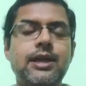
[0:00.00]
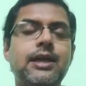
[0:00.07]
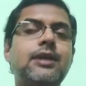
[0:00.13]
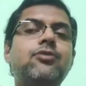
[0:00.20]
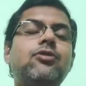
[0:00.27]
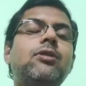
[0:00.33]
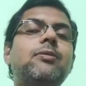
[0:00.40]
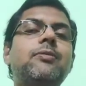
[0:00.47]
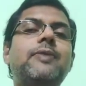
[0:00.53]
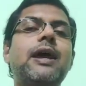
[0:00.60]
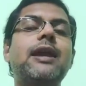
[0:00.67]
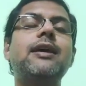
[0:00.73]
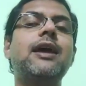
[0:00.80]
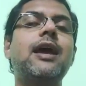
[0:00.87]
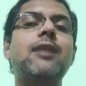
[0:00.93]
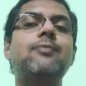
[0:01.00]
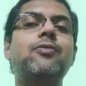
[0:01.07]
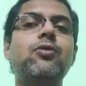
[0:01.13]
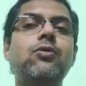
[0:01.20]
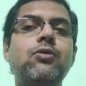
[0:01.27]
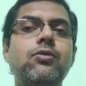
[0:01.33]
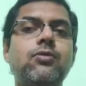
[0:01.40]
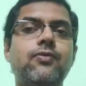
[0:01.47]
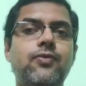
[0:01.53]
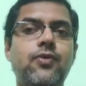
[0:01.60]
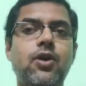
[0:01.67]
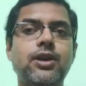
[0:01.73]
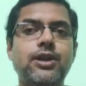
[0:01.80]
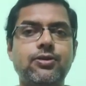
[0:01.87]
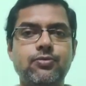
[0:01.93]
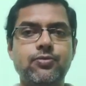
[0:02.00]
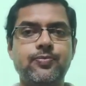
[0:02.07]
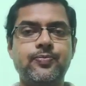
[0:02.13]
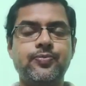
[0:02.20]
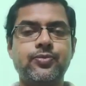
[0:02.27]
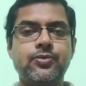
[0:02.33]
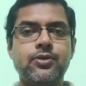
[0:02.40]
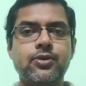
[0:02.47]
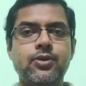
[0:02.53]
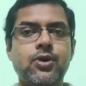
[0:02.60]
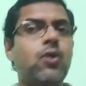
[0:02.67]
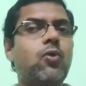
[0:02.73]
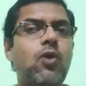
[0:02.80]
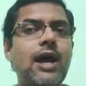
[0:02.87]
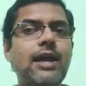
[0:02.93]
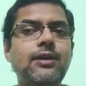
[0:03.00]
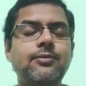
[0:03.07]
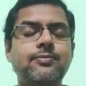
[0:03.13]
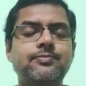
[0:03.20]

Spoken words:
it will be very helpful for you. Why?